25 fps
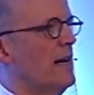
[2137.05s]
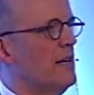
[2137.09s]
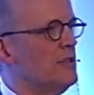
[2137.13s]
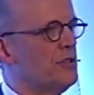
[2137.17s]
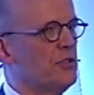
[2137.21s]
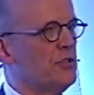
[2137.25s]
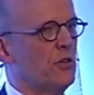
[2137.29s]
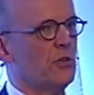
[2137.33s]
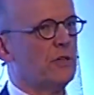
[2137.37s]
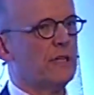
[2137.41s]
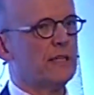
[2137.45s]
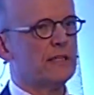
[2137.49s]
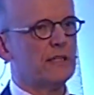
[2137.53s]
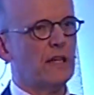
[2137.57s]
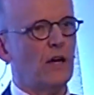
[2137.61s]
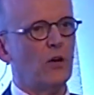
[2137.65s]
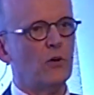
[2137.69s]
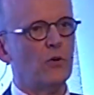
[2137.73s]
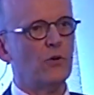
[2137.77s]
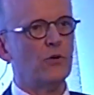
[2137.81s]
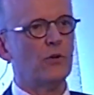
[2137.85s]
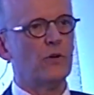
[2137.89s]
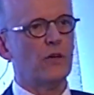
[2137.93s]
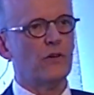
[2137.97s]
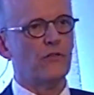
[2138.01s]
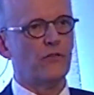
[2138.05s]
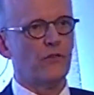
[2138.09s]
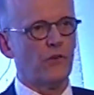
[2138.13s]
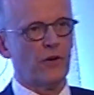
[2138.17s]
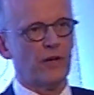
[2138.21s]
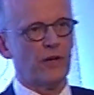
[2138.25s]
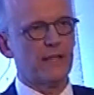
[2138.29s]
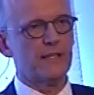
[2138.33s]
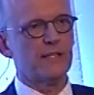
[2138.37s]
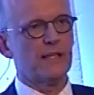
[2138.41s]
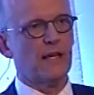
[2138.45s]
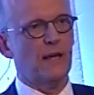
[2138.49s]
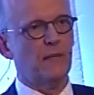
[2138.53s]
so that how you can, for
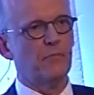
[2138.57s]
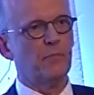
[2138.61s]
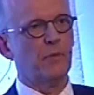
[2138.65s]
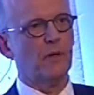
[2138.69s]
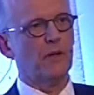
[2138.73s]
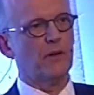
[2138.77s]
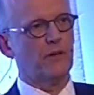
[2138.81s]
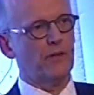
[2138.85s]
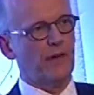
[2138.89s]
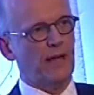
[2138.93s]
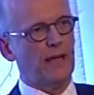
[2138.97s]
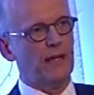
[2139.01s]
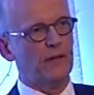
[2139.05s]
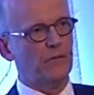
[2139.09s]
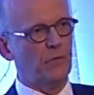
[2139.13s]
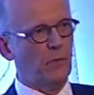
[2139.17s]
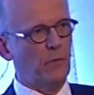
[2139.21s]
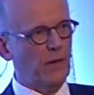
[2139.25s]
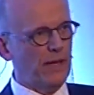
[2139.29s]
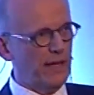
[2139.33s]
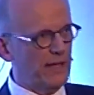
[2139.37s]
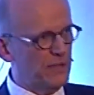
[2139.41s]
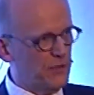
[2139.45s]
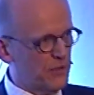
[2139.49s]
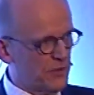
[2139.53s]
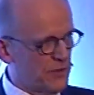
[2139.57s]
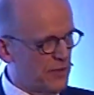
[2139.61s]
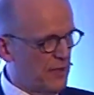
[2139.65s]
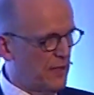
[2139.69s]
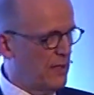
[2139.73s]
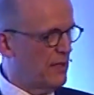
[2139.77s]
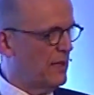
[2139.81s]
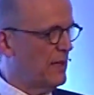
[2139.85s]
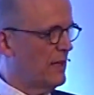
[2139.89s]
example, create waste